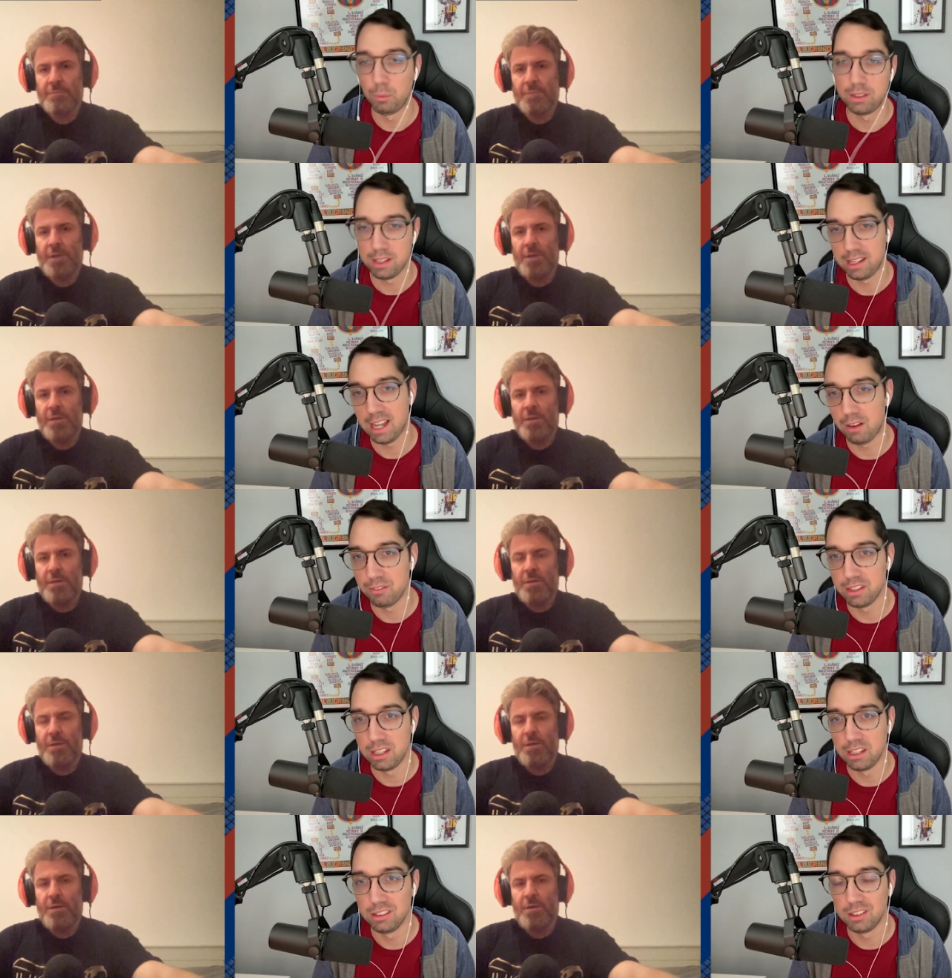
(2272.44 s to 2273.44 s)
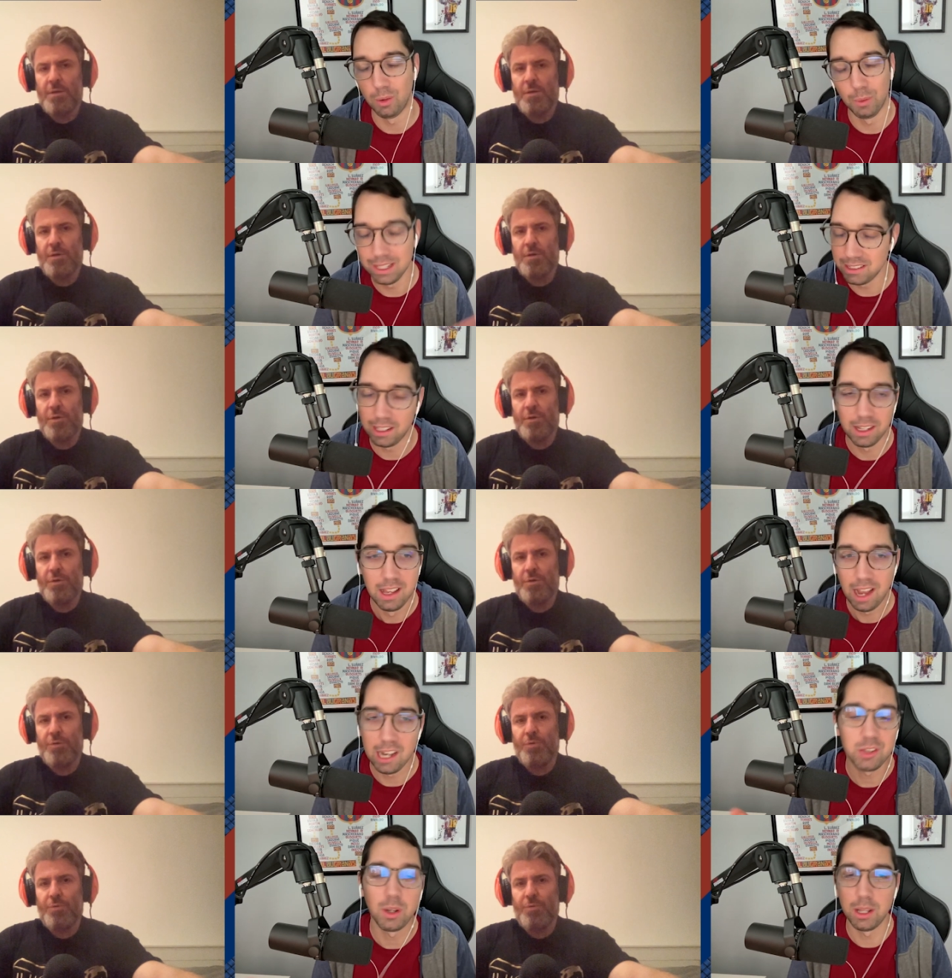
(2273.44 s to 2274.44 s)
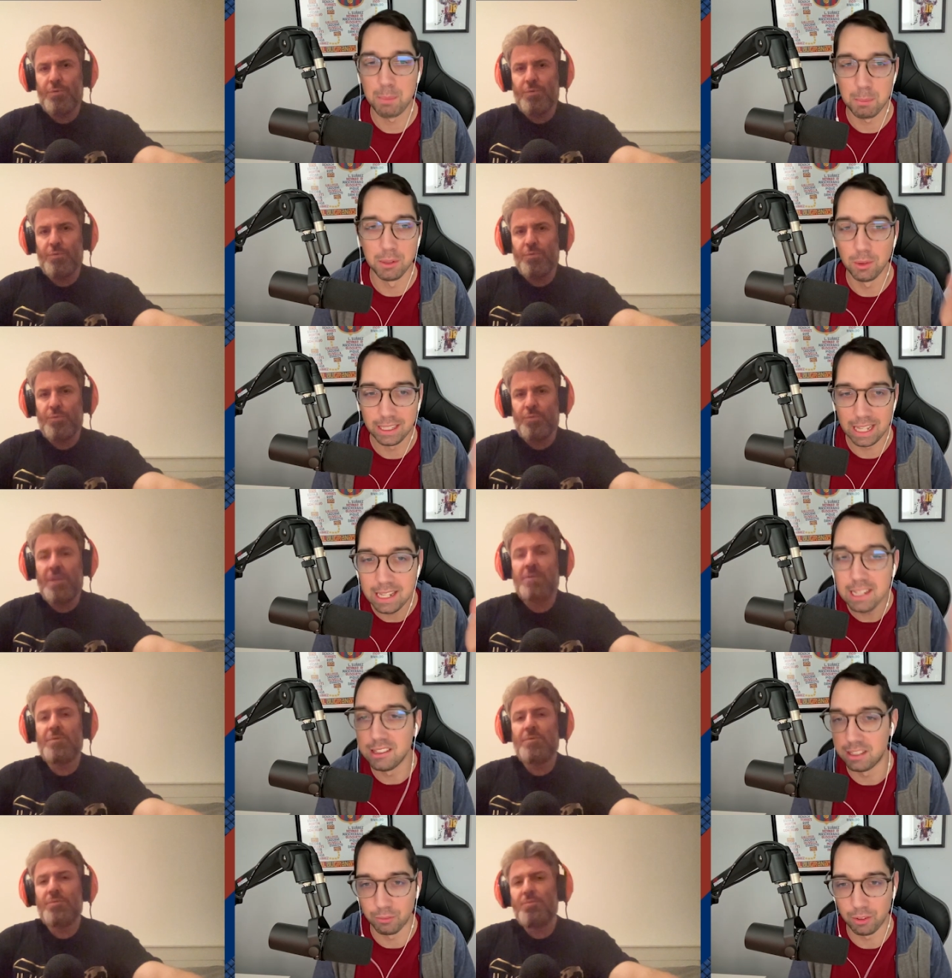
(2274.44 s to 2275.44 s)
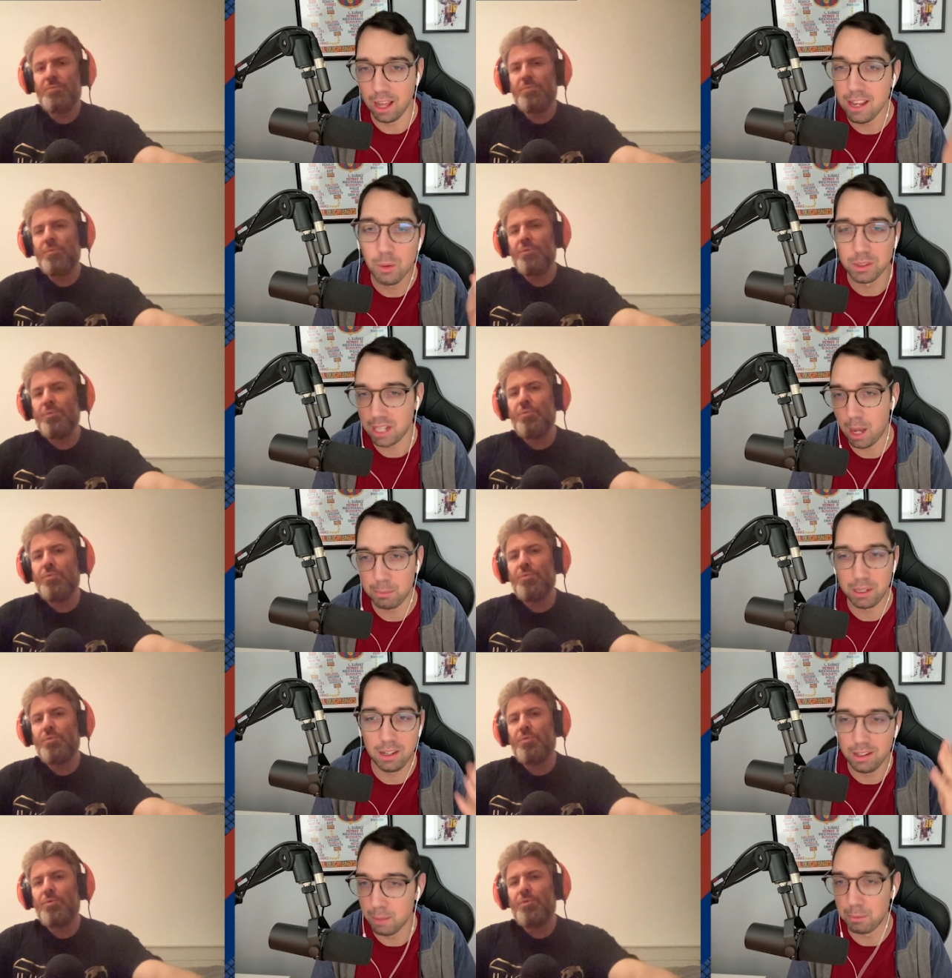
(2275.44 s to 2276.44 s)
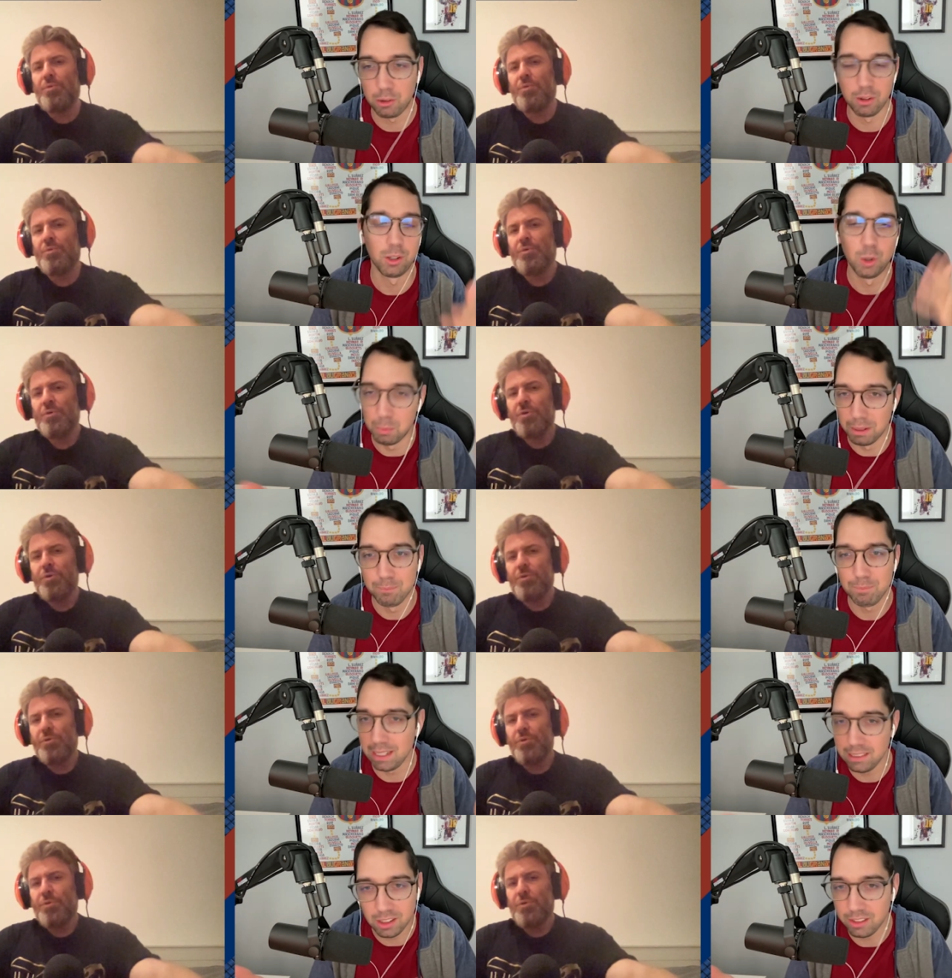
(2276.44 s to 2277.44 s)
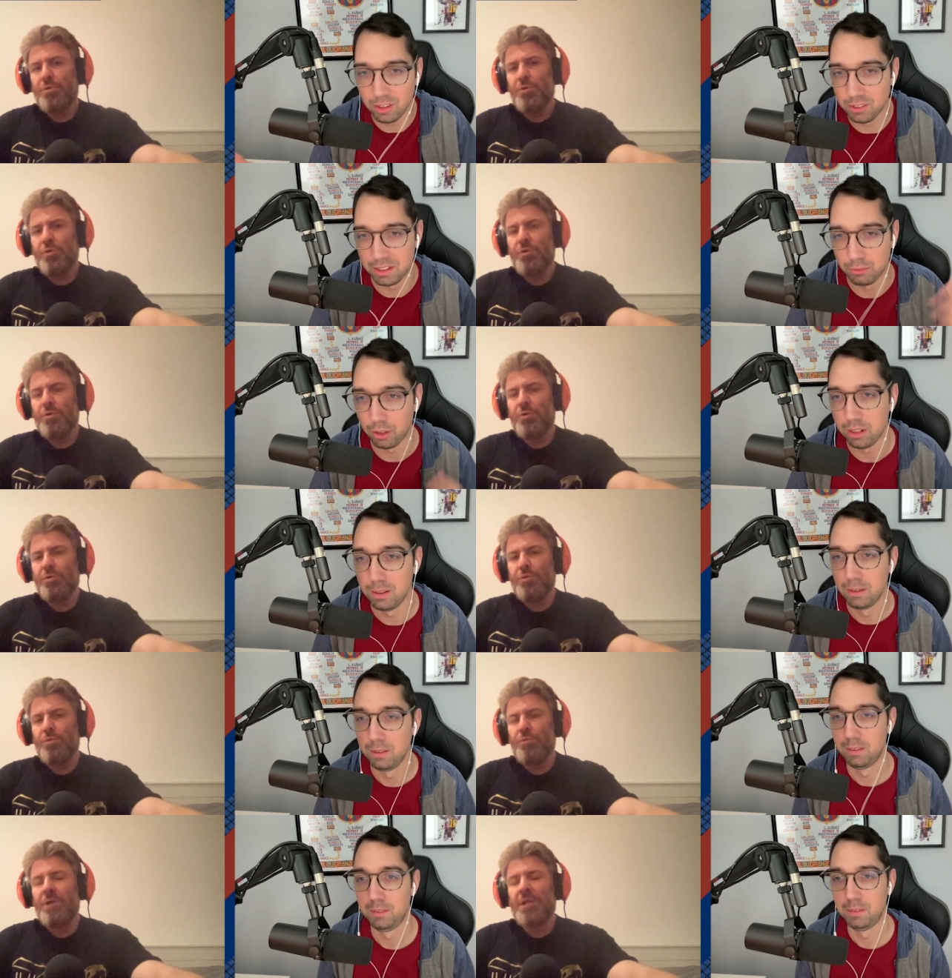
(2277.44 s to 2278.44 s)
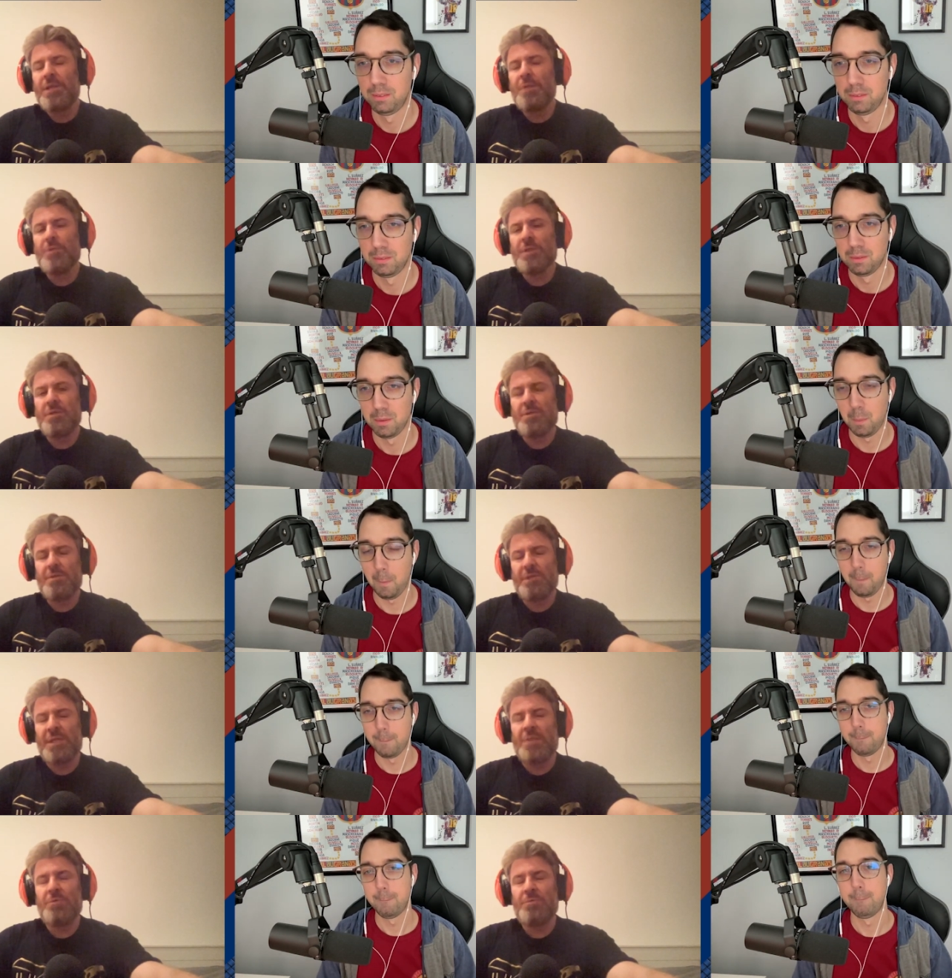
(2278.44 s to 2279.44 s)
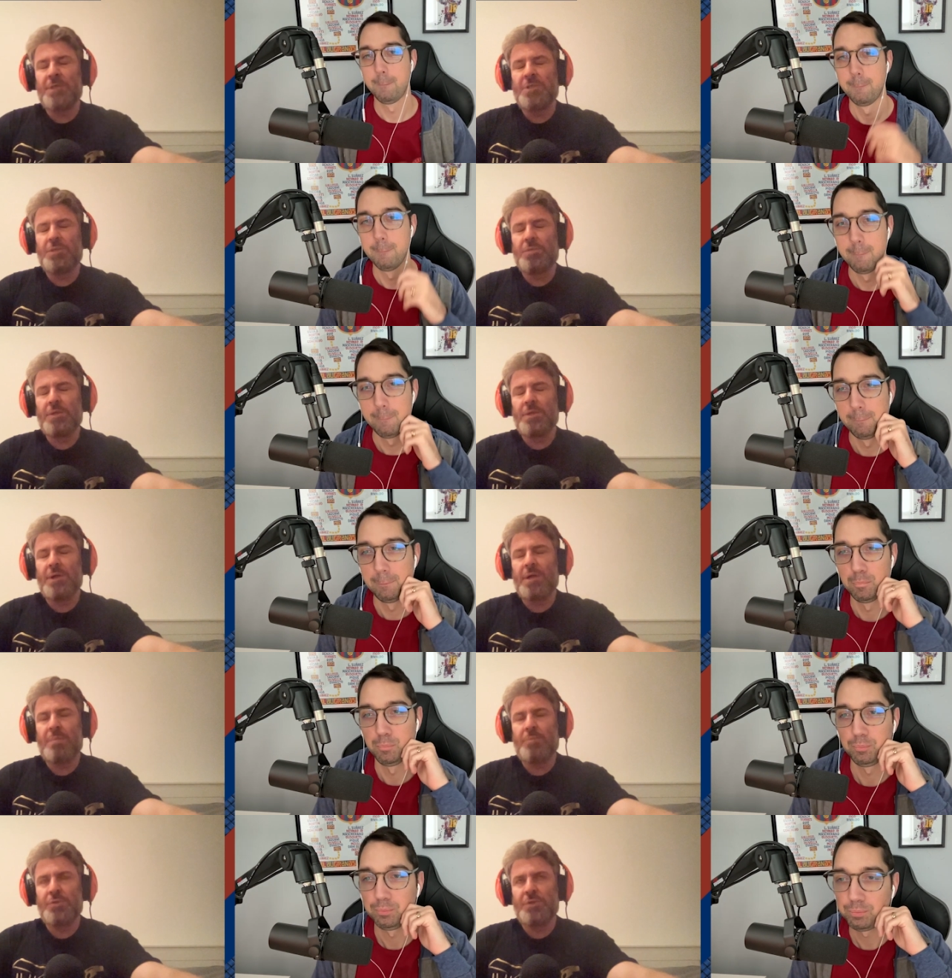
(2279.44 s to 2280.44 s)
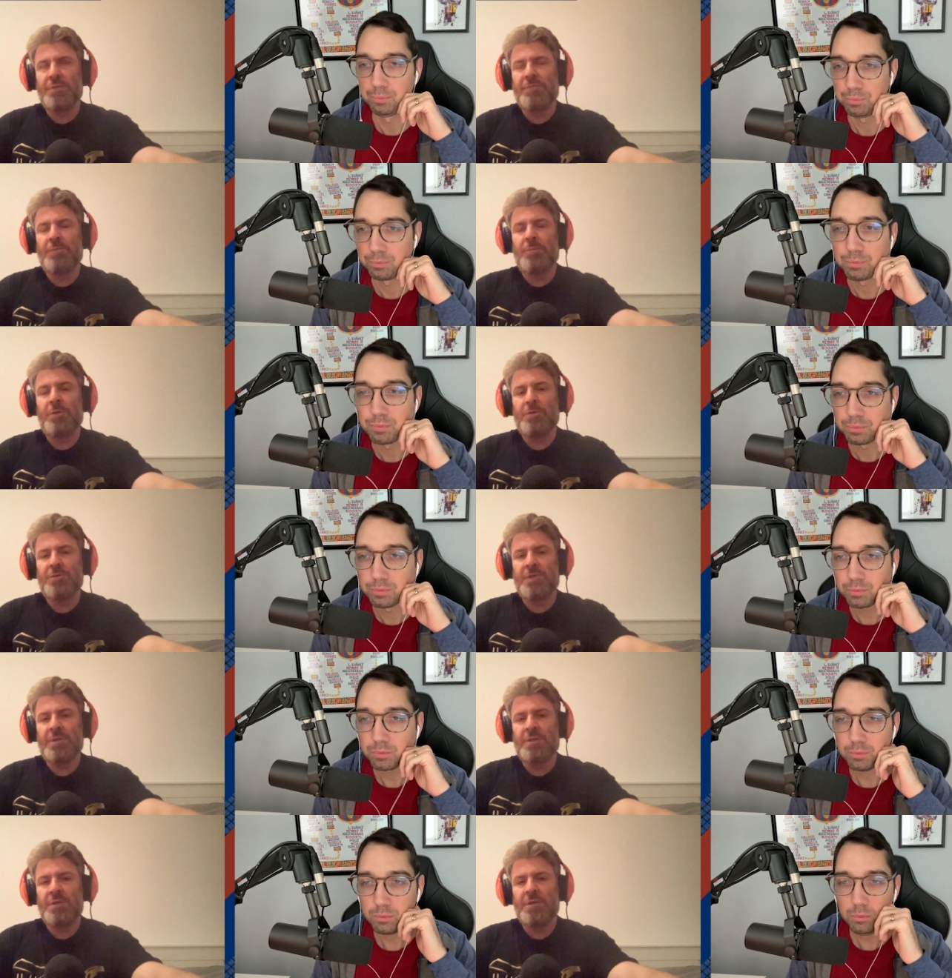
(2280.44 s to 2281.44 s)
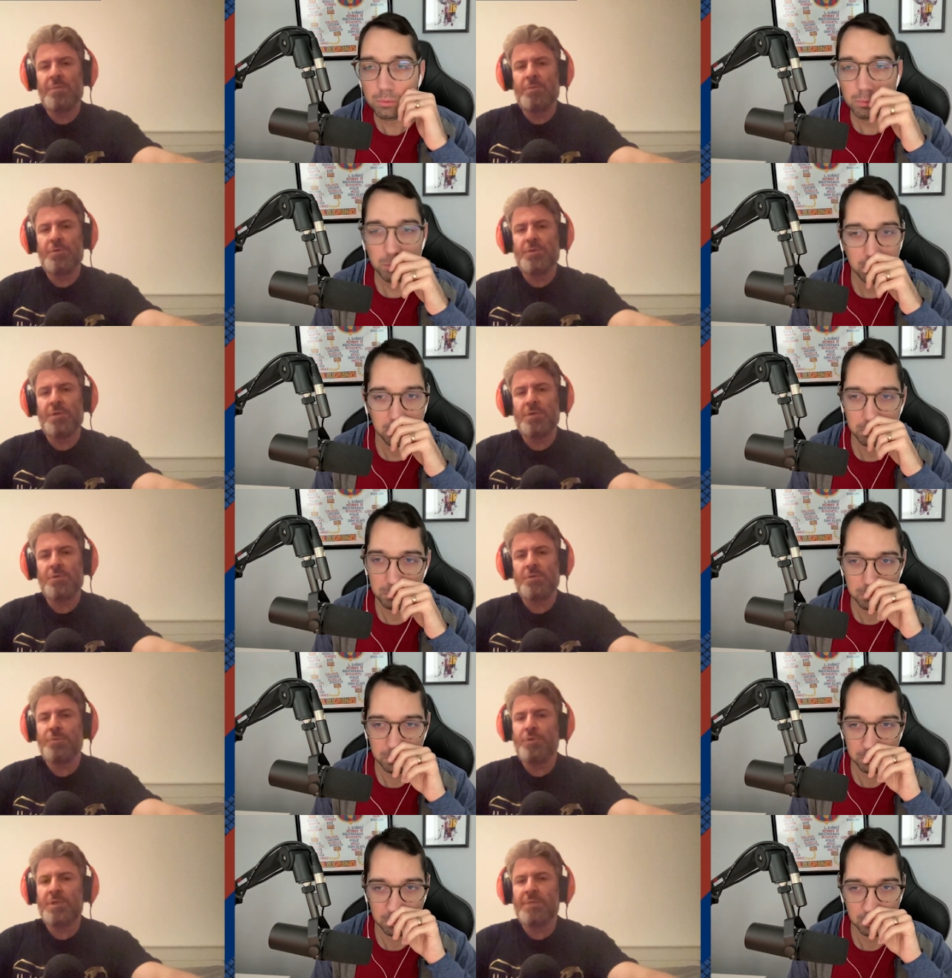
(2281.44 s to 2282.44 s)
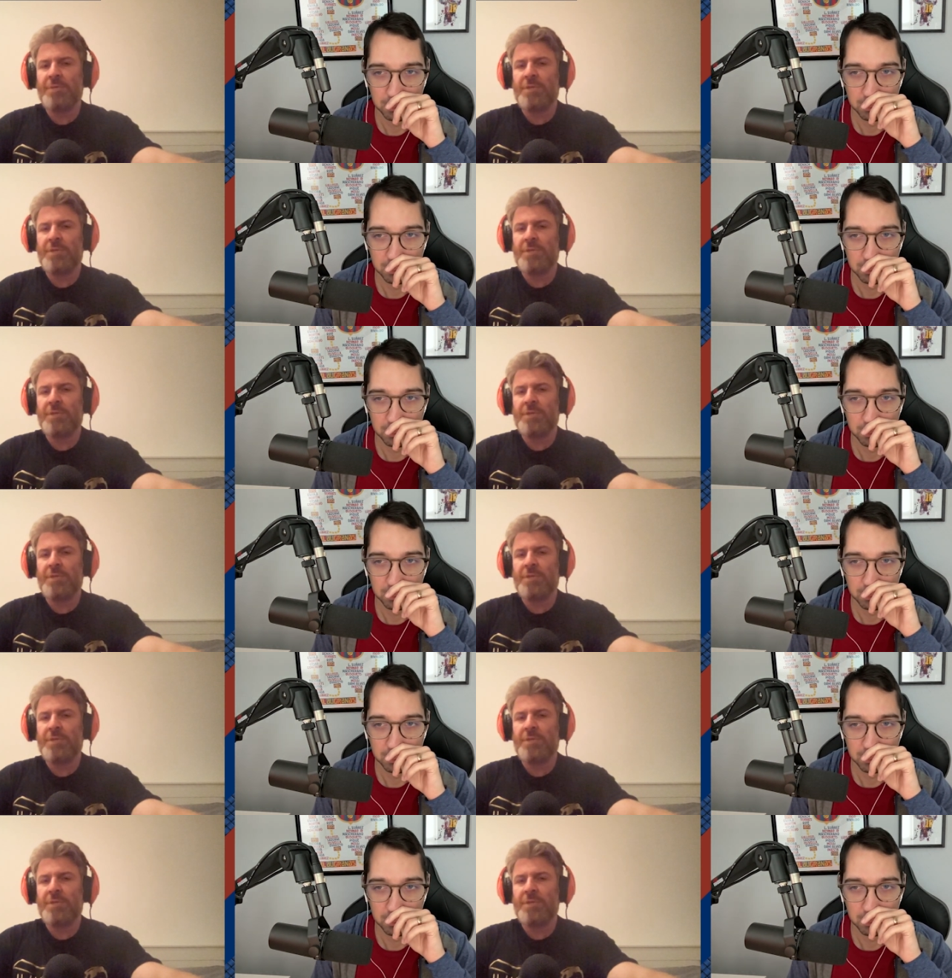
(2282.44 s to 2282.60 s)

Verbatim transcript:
Speaker 1: than what Dani Alves is in. So it's like I just want to let people know, like well, it is. I know it's complicated and hypocritical, but it's it's all different.
Speaker 2: Well, and I think with the like you mentioned with a lot of the Brazilian footballers and the and the Bolsonaro support and